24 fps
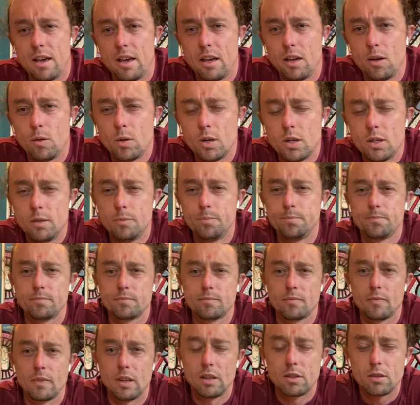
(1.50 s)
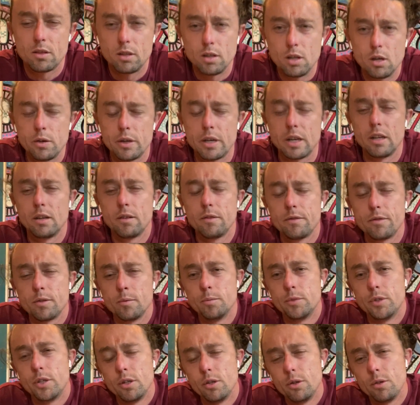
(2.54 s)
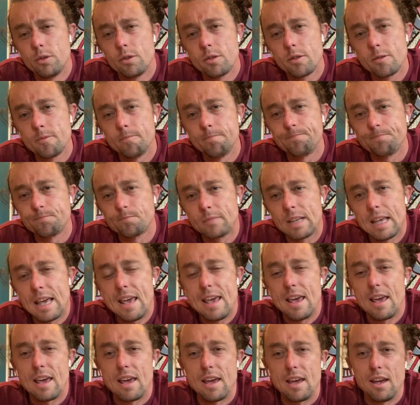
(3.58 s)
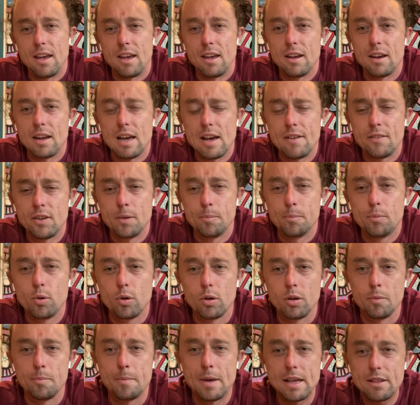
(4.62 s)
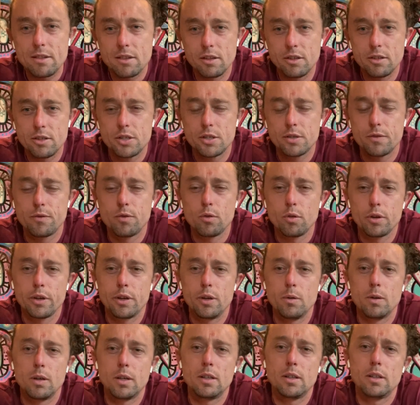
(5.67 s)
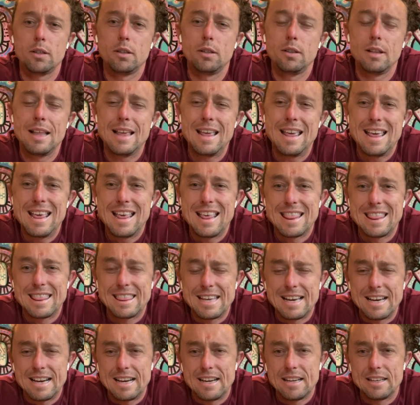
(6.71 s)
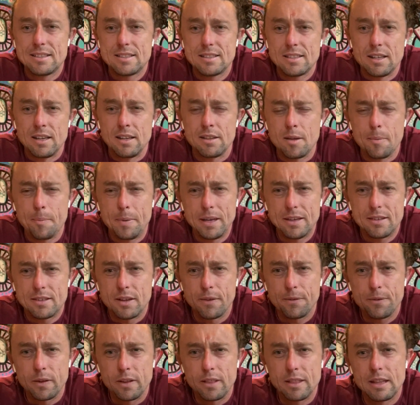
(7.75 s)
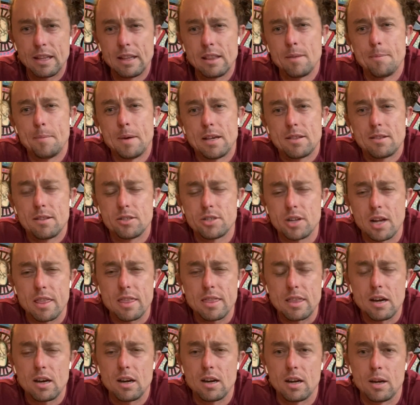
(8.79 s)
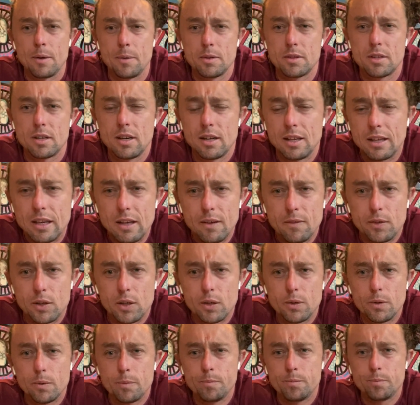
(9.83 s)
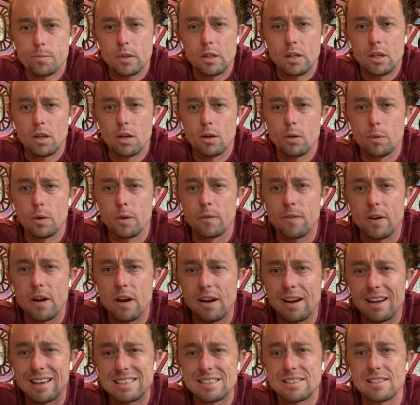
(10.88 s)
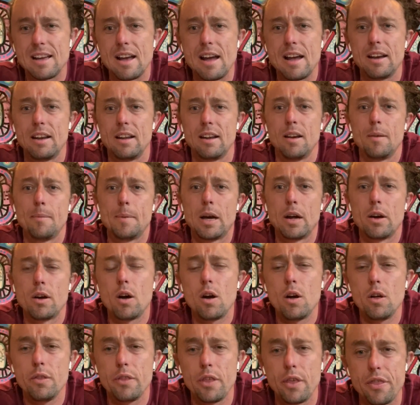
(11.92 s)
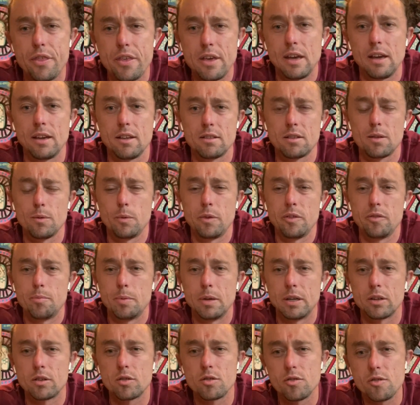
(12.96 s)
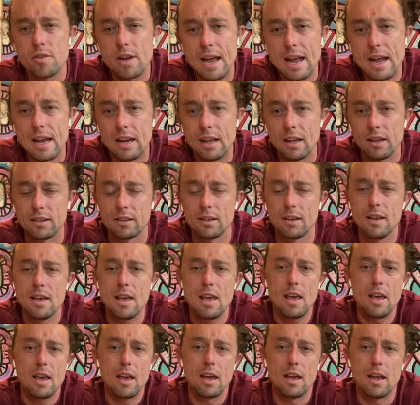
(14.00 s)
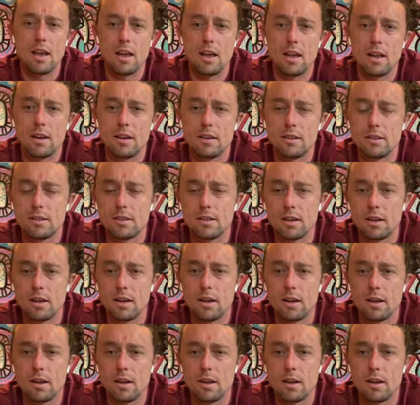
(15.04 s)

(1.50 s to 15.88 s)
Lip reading: Hey you all, it's Logan from Deuce, and I have an important message for you all that is a bit different than the message I thought I was going to give you. You know, we're very excited about all the things that we've been creating, and